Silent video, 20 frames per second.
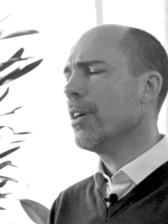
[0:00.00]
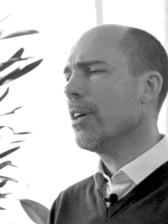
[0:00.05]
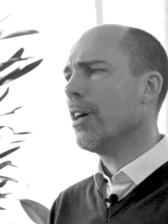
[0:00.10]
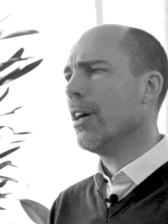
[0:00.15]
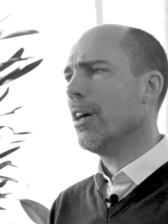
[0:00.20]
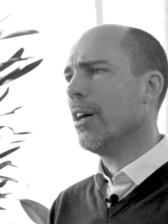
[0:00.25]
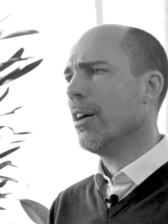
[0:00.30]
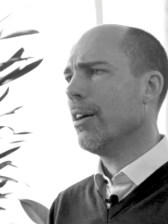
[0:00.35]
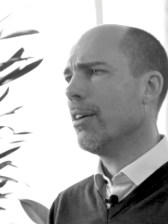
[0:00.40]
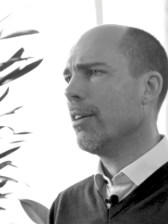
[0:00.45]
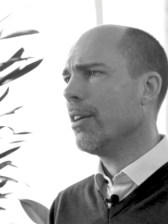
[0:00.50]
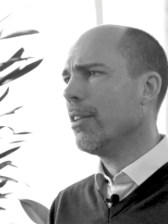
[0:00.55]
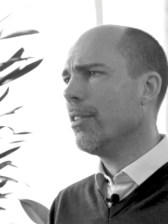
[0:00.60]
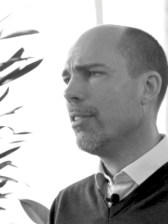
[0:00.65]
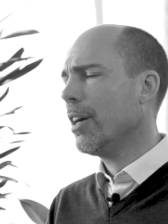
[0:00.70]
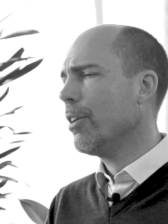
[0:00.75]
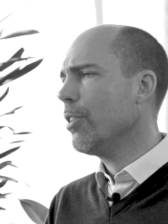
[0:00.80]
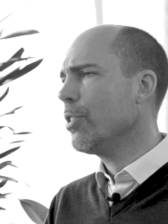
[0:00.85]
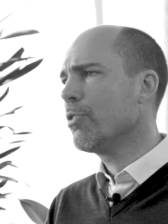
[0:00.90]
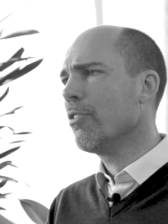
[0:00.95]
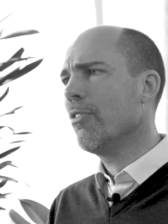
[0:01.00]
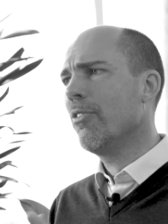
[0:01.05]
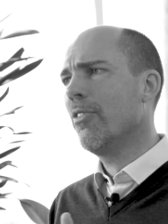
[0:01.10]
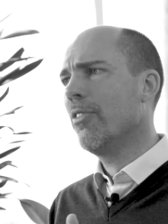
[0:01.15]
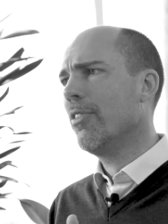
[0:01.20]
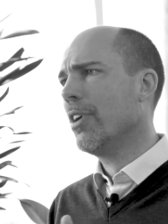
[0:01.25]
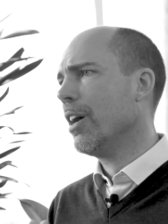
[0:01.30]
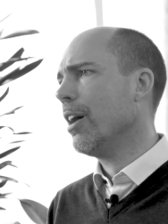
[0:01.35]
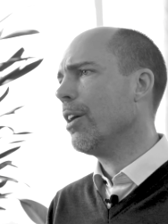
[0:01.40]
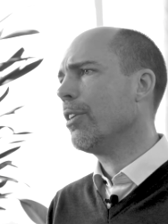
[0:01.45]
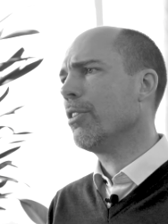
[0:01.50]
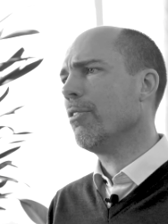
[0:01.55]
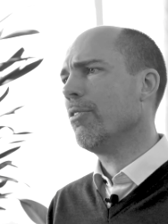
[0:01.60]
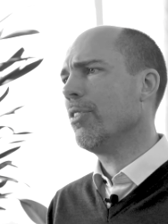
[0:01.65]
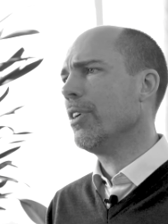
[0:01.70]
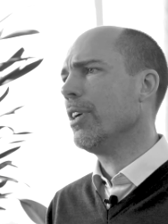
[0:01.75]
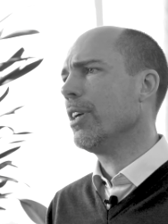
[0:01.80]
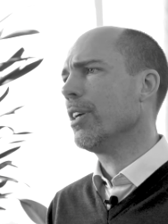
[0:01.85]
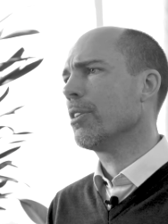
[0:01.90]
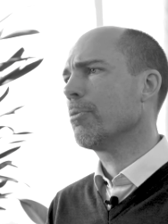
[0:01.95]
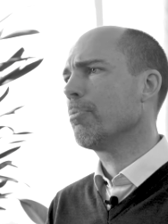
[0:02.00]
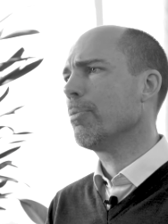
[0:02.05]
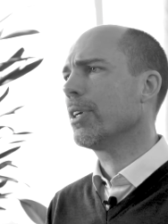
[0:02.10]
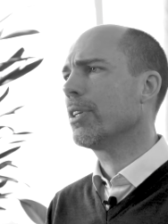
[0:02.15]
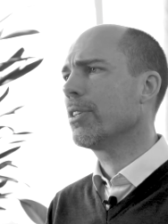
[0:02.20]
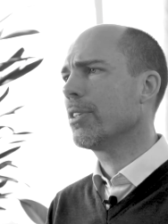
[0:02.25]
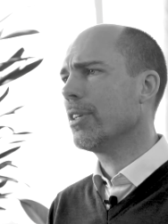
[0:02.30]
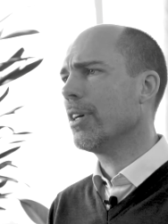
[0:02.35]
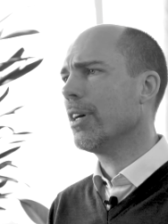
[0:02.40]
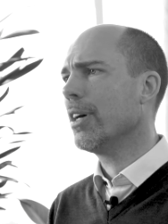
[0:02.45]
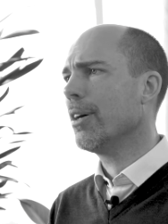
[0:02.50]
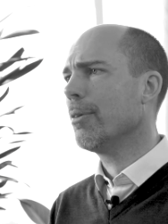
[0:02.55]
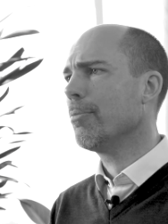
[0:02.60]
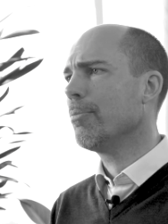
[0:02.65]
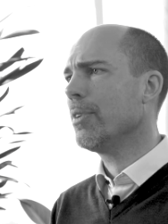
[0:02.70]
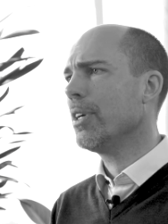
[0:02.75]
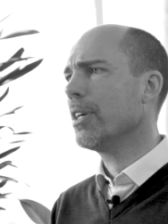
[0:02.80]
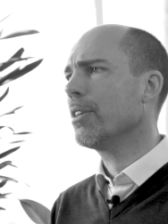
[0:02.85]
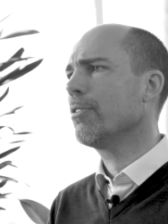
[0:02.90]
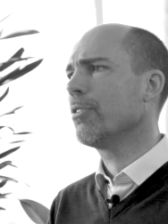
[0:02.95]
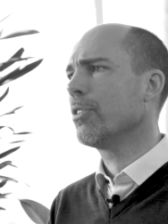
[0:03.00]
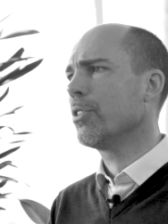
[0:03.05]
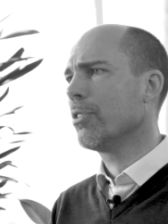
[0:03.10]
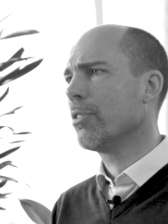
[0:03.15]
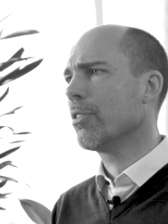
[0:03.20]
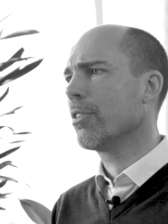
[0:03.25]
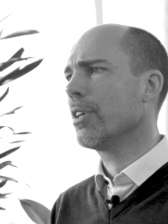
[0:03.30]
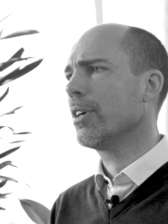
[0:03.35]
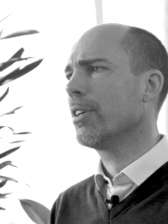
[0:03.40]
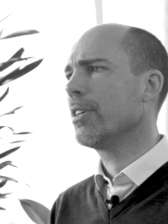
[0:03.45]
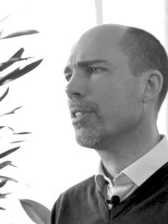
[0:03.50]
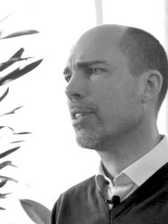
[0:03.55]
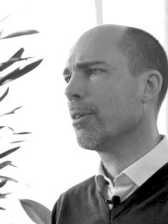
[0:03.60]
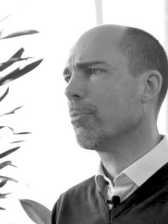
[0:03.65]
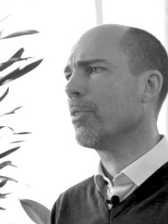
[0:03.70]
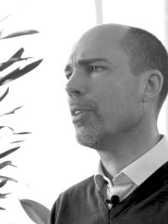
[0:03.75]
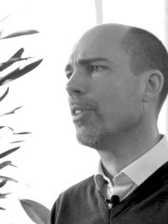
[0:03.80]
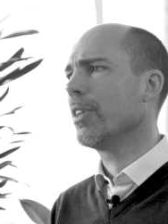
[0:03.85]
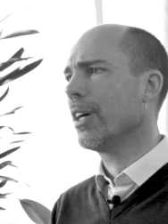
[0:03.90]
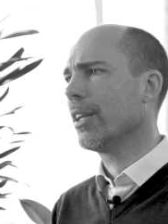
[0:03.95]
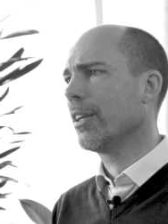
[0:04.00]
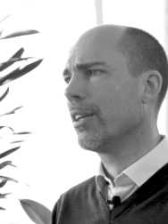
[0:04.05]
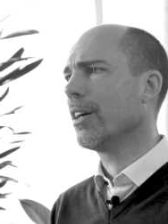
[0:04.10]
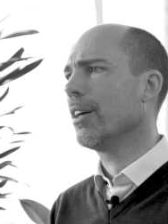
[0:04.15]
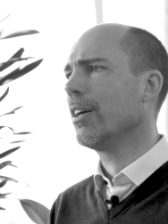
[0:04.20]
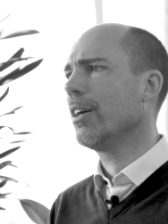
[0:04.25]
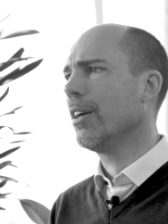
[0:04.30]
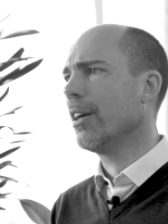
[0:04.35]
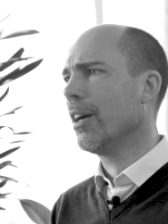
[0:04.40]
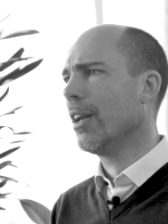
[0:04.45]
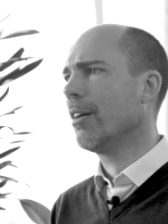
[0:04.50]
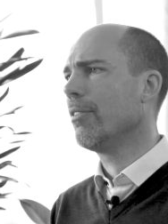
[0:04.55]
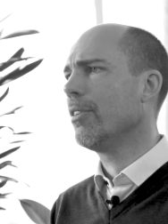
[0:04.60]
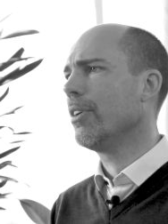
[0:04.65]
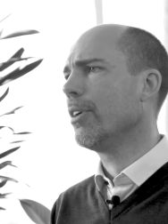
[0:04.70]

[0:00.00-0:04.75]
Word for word: Uh, there is a variety of things, but um, yes, for sure, that is something that I. Uh, yeah, but